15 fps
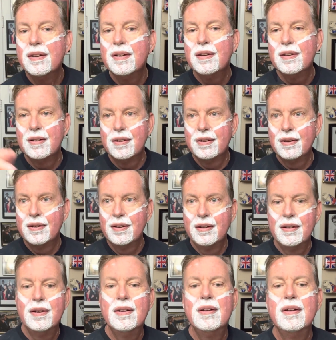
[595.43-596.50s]

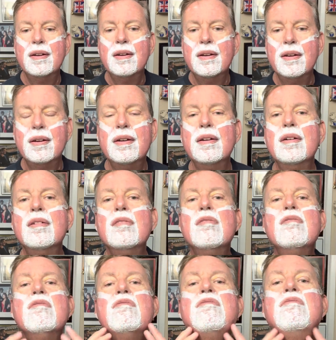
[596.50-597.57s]

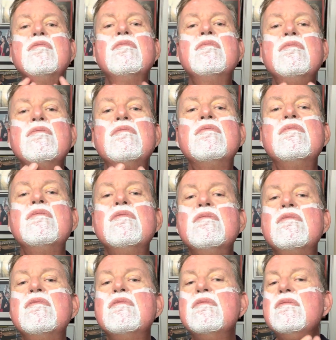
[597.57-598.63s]

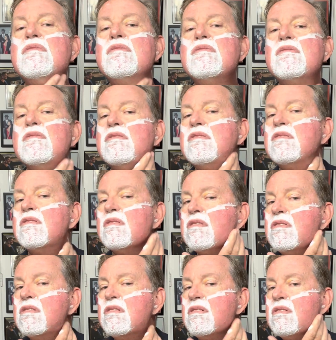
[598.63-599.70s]

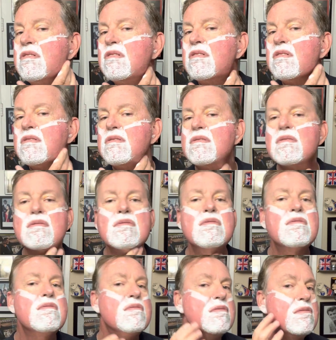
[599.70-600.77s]

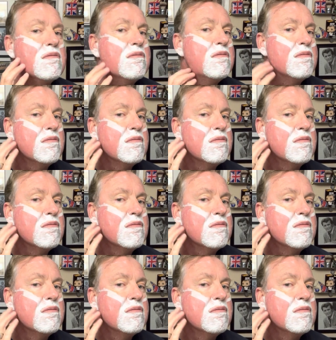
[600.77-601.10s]
Nothing is said.